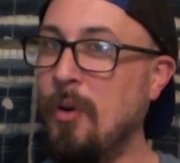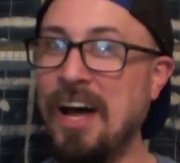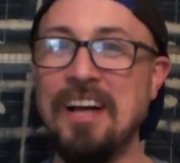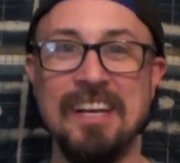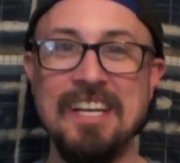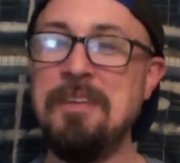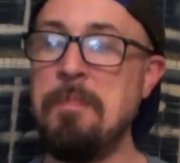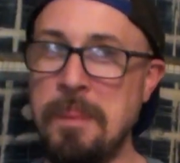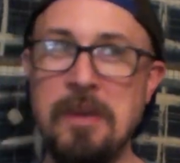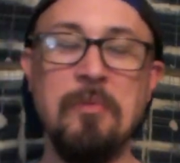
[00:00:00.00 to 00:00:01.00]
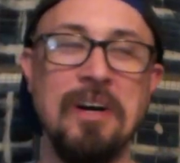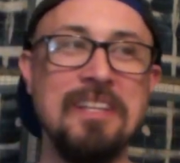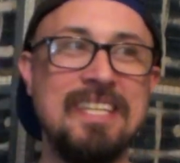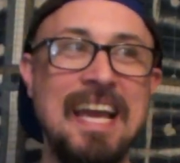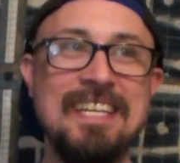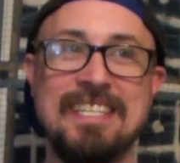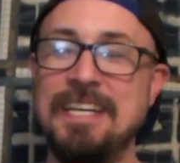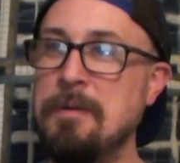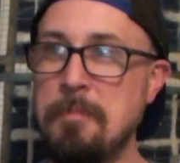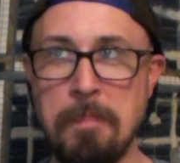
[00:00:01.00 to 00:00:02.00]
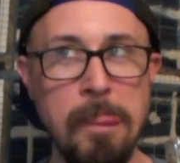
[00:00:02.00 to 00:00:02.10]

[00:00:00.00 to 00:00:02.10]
well, you will taste it.